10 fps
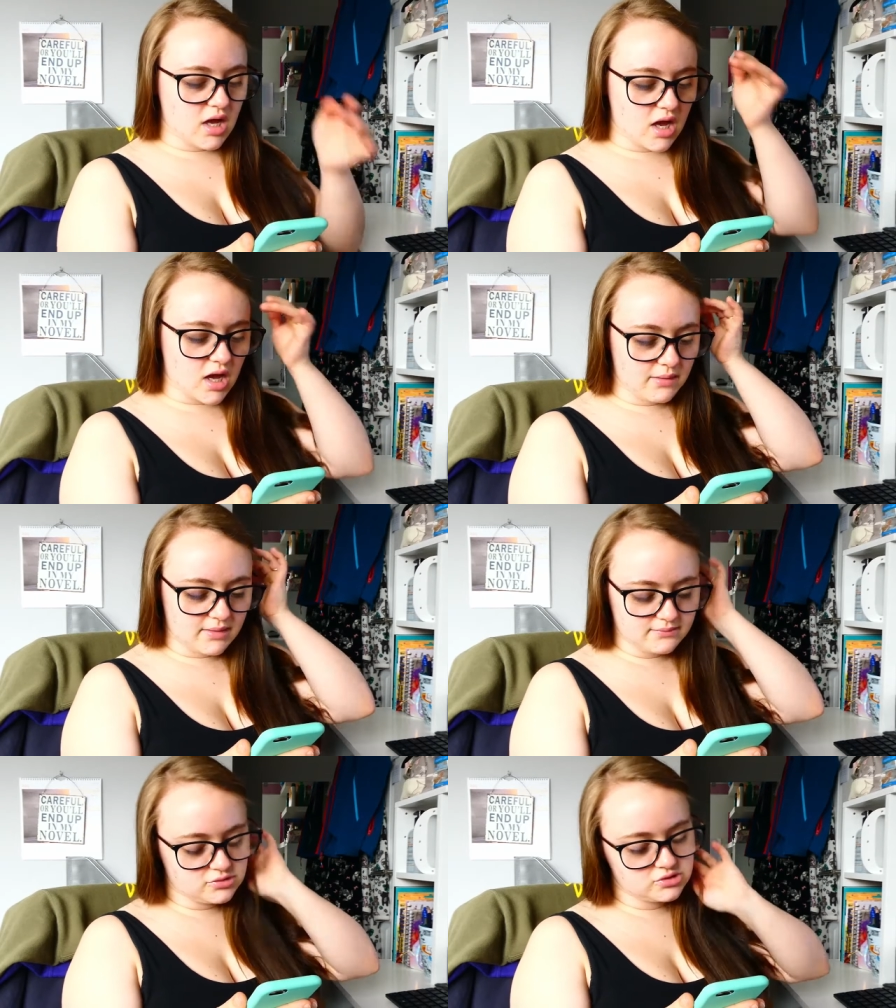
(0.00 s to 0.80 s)
um,
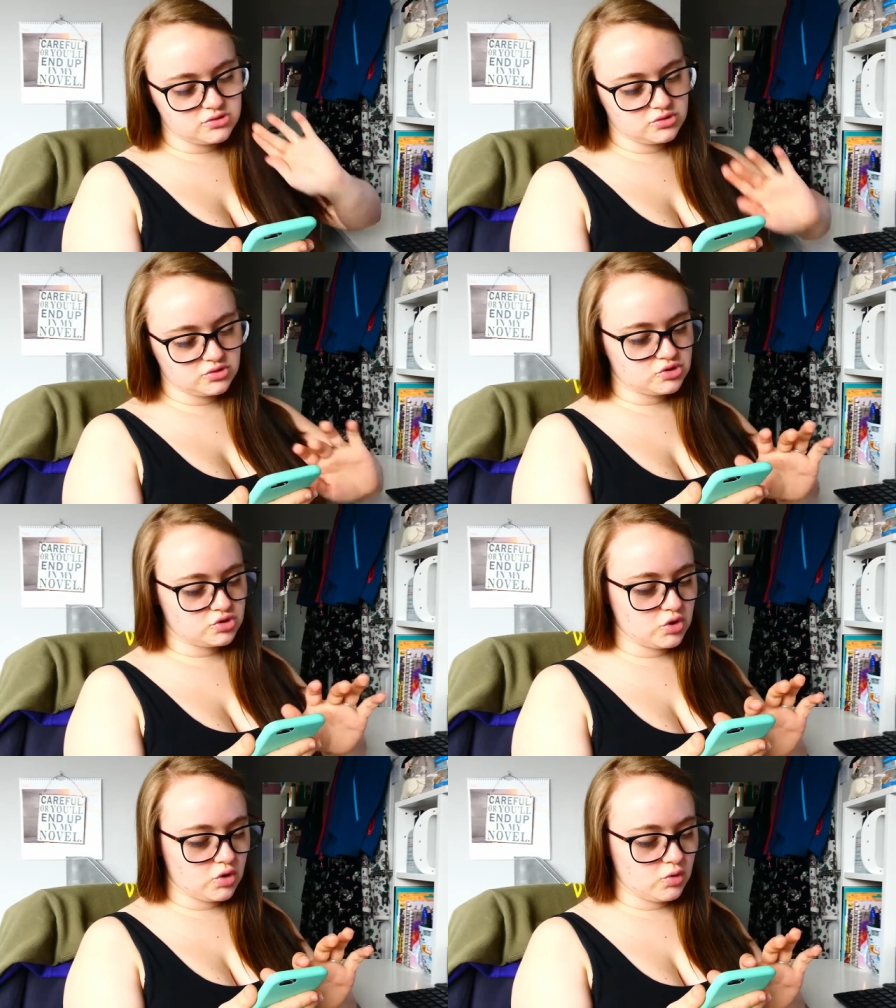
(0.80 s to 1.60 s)
I'm just not
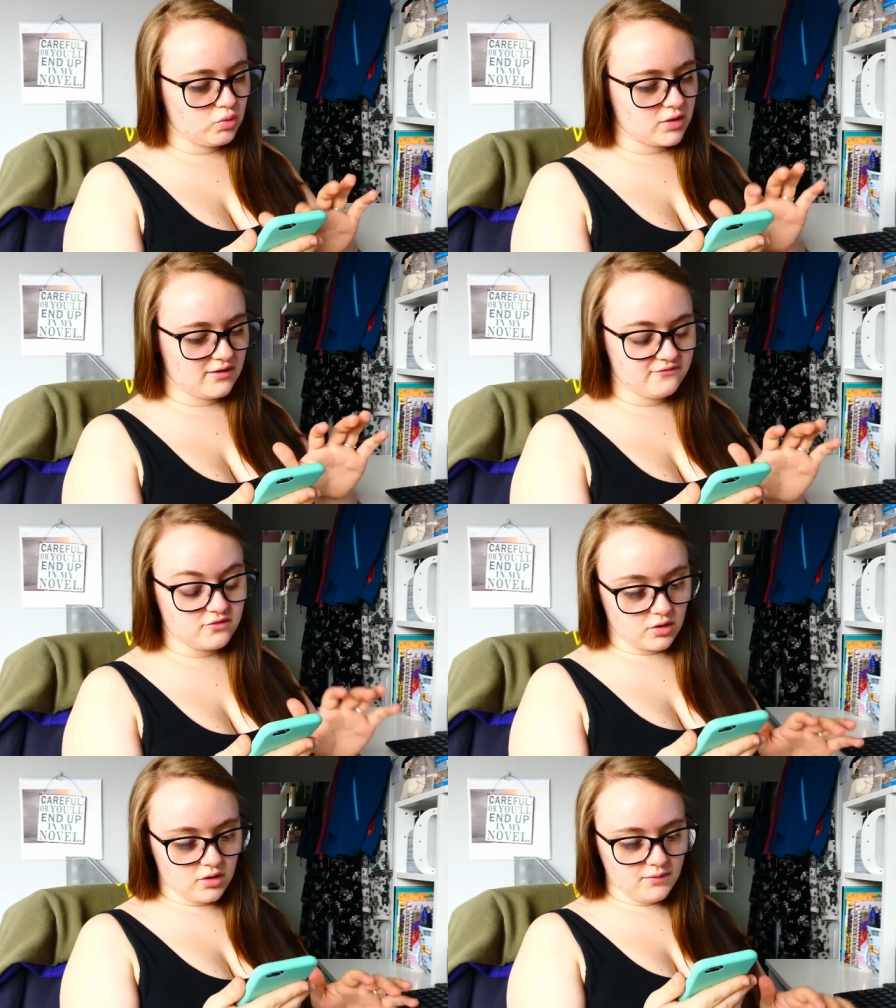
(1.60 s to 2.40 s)
sure what I've
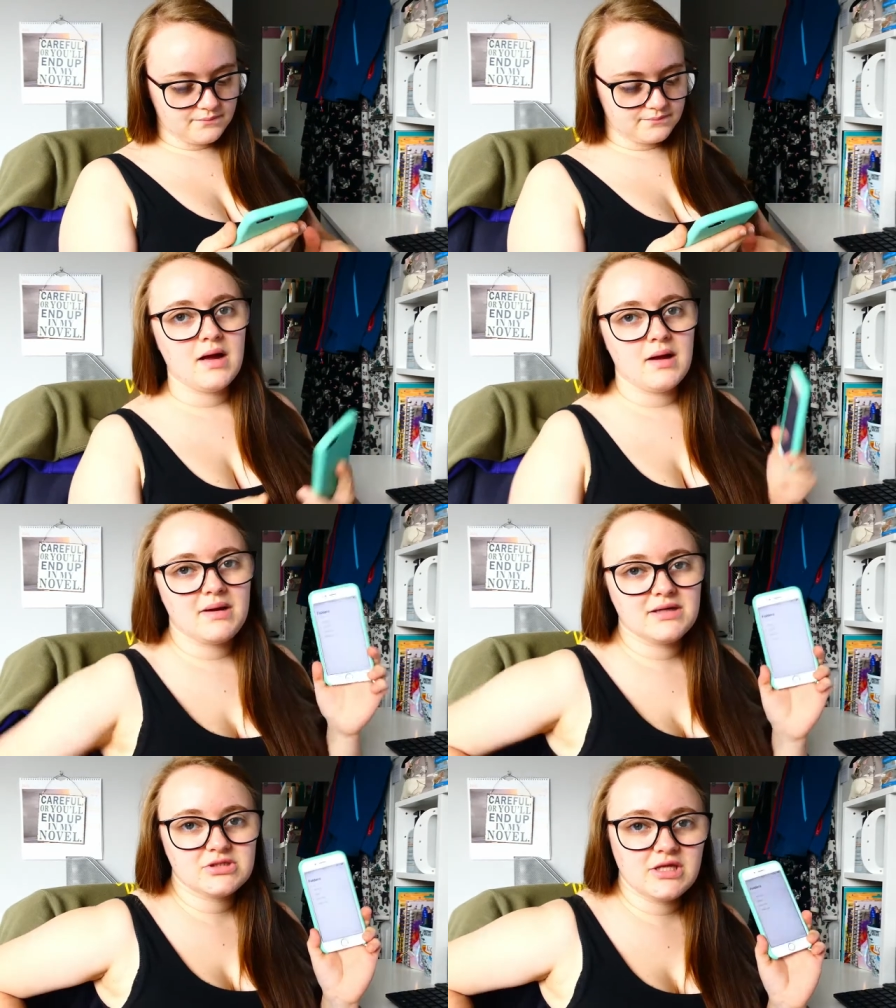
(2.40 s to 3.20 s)
got. I'm
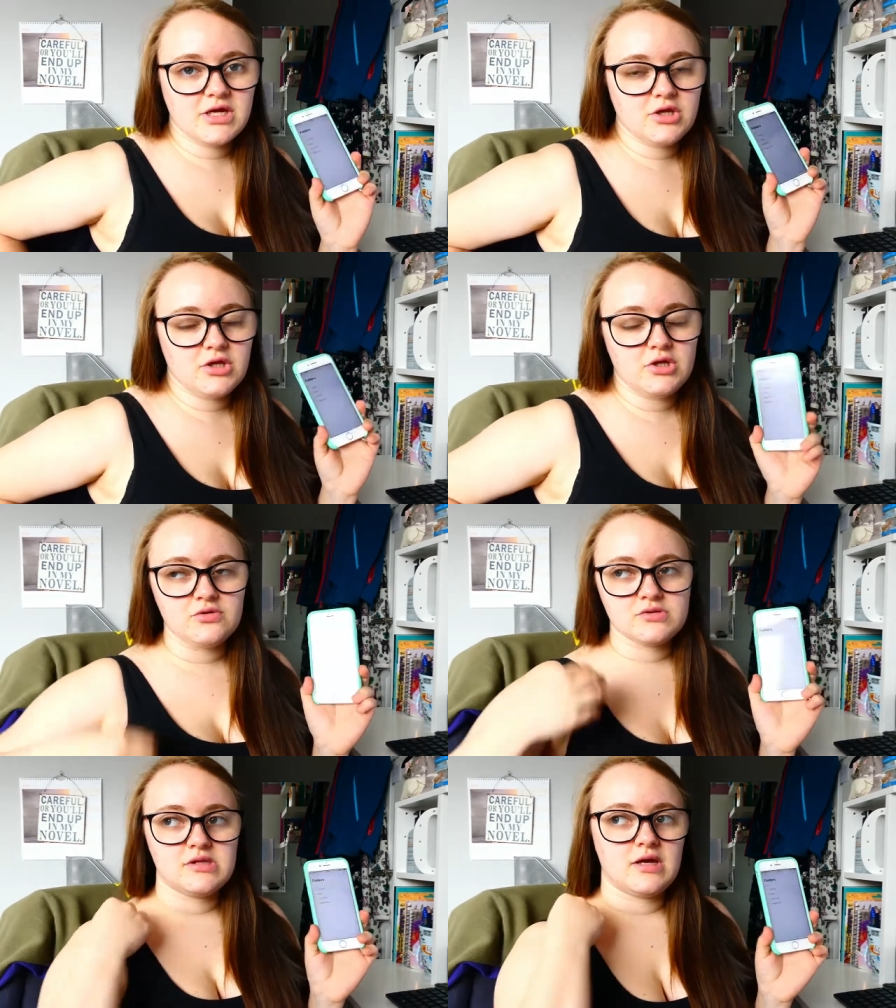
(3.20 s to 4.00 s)
actually going to
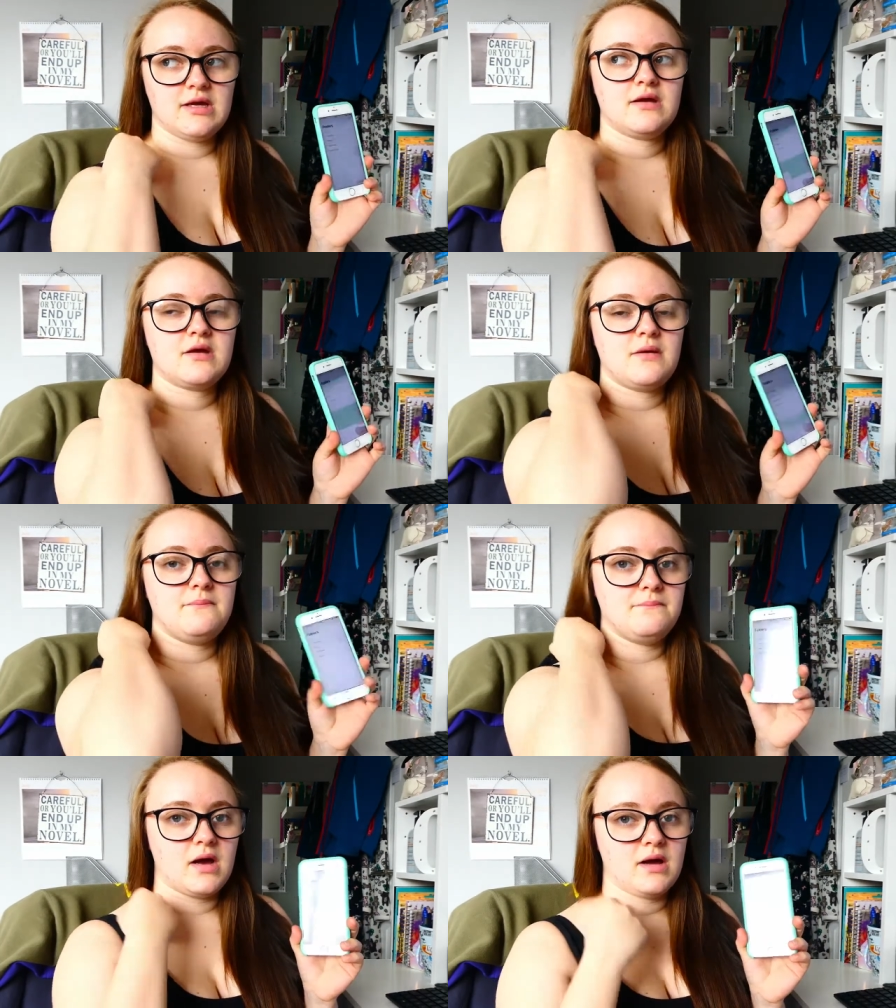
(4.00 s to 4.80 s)
use like
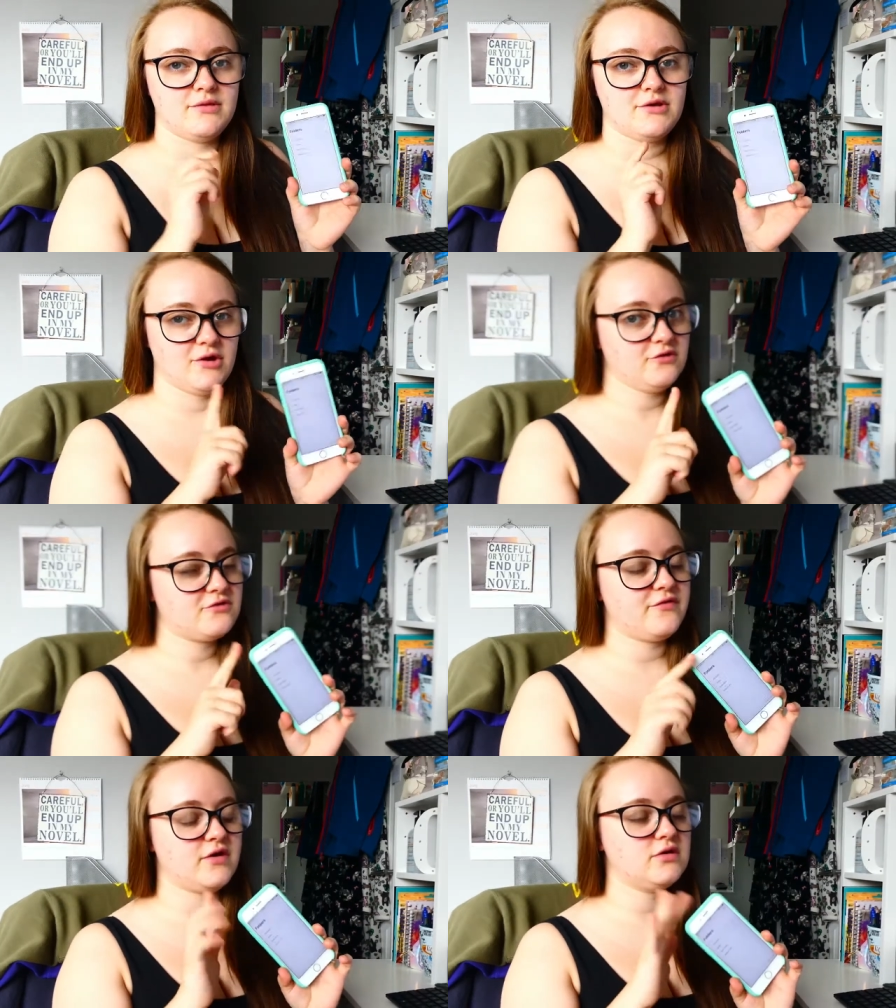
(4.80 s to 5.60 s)
uh, the
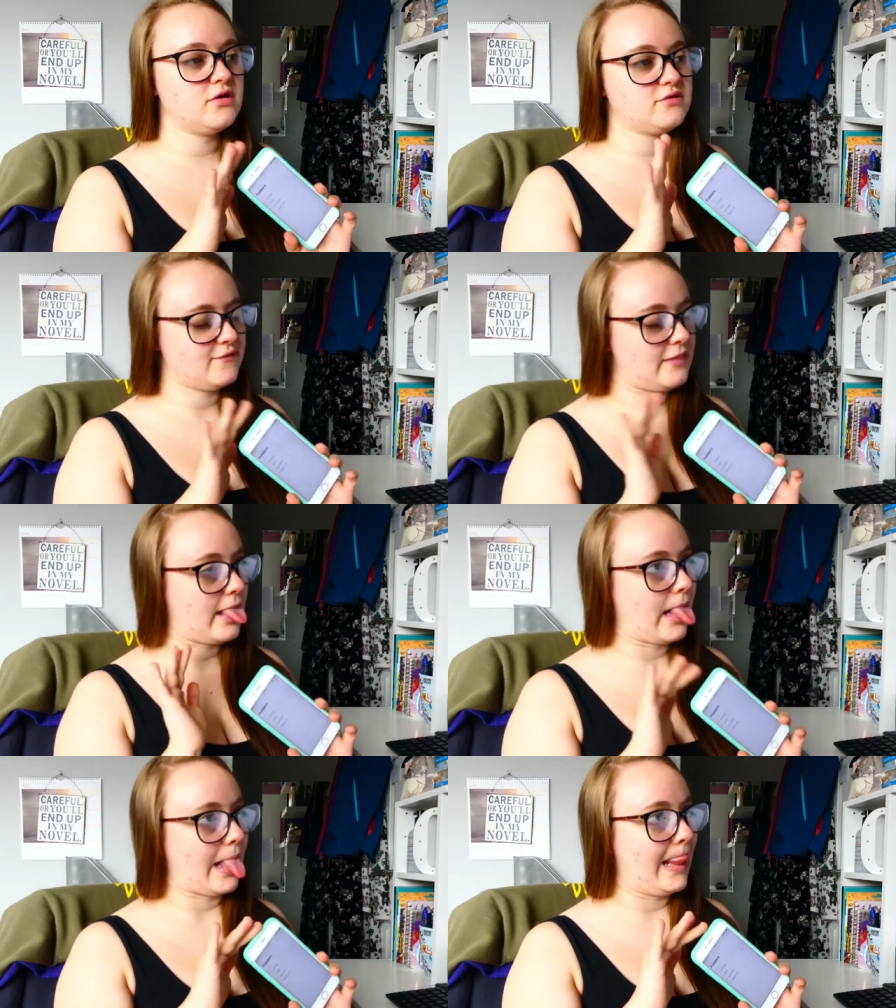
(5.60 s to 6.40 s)
notes fun
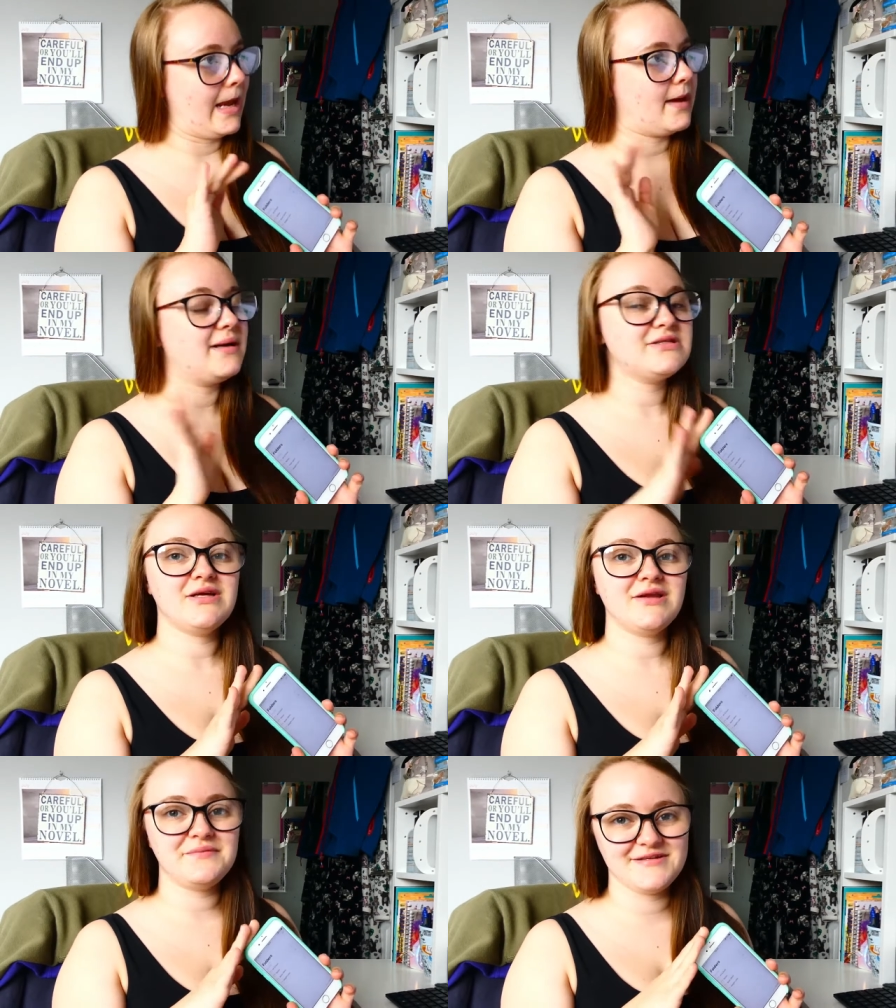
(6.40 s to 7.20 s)
I'm
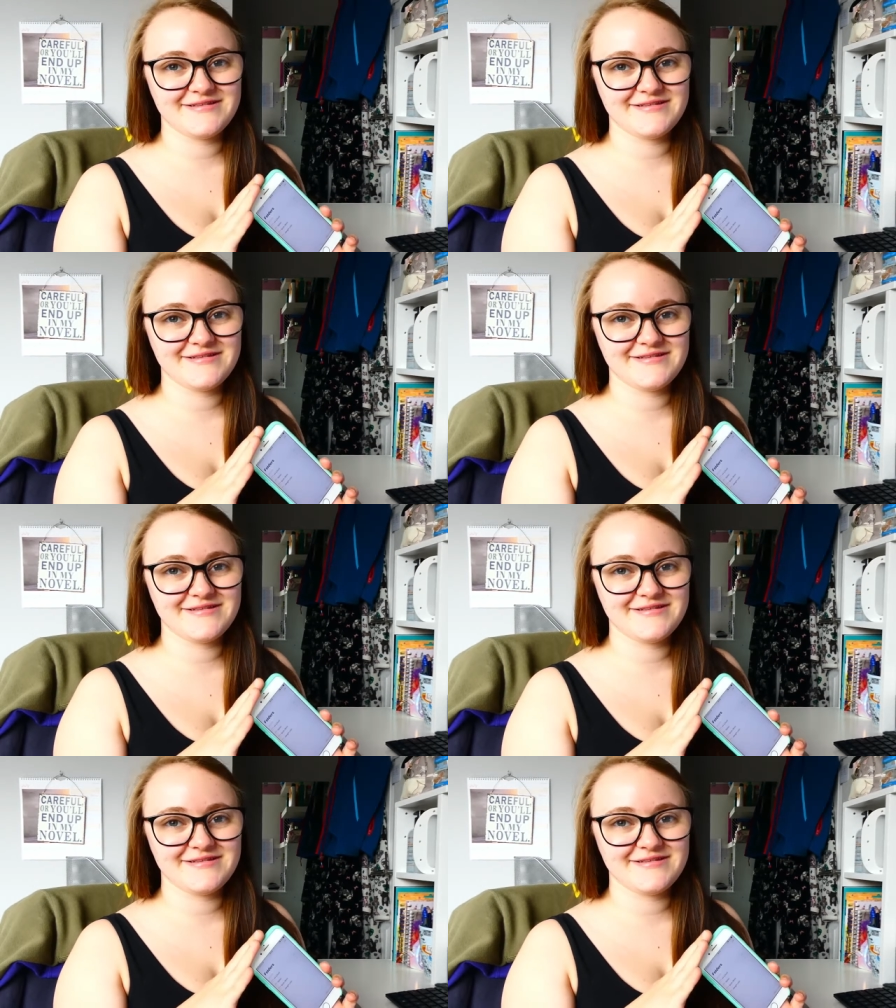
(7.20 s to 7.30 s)
actually going to be